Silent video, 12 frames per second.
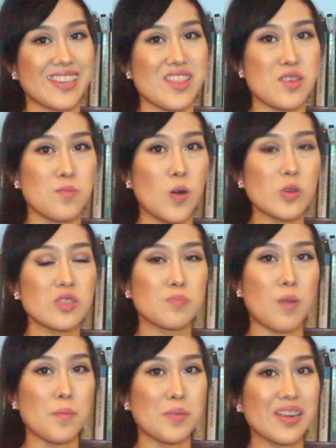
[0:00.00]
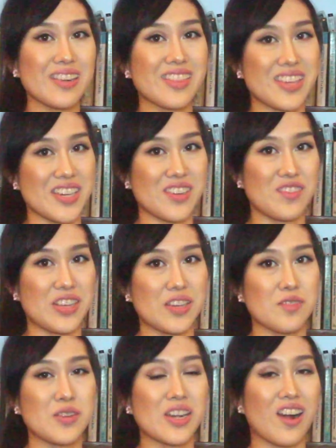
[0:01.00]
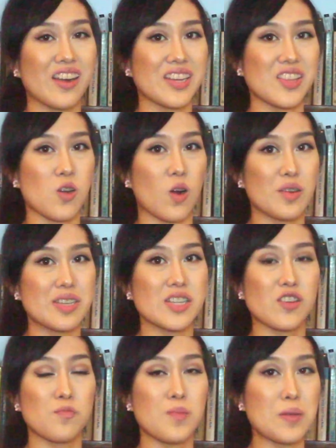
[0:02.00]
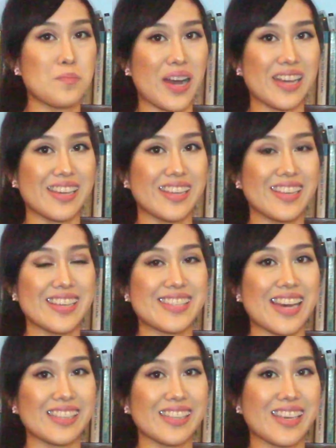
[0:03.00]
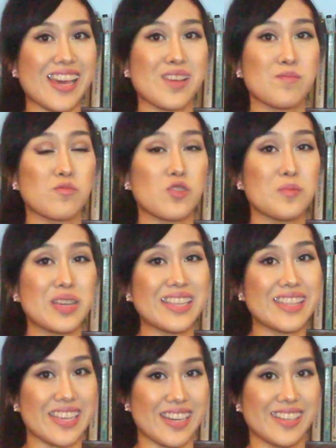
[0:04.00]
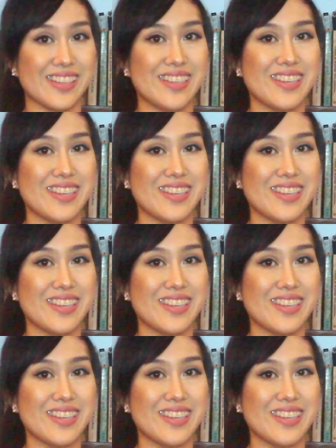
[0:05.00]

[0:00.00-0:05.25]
The most popular theory regarding the origin of Baybayin is that it came from India,